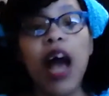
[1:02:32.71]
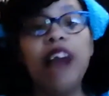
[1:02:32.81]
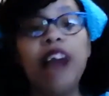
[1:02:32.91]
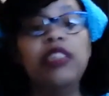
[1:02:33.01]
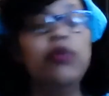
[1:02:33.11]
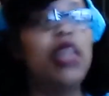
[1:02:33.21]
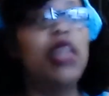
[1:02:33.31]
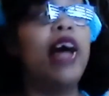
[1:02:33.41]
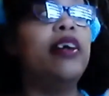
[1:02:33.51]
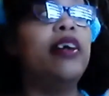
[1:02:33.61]
She was like
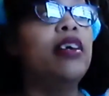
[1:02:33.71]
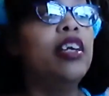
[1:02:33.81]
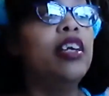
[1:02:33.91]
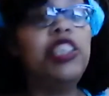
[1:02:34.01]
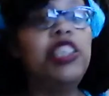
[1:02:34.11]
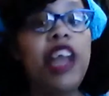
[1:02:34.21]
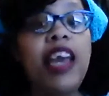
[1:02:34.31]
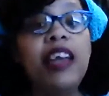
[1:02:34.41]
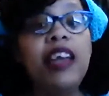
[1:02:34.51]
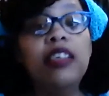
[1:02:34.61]

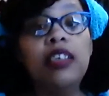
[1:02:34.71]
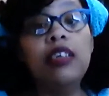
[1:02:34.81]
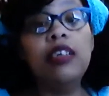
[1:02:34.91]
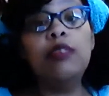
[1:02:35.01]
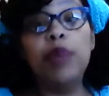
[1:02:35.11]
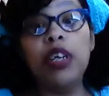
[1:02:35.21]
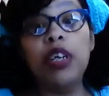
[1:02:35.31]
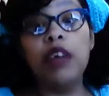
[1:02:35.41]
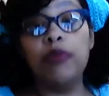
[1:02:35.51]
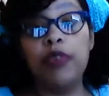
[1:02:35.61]
chain until it's big enough
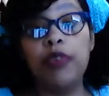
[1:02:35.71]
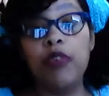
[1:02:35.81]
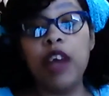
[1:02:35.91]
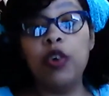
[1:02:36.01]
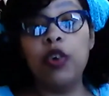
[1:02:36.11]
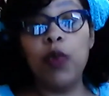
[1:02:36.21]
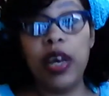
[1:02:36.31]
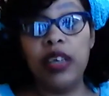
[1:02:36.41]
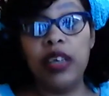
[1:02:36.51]
to fit around your waist.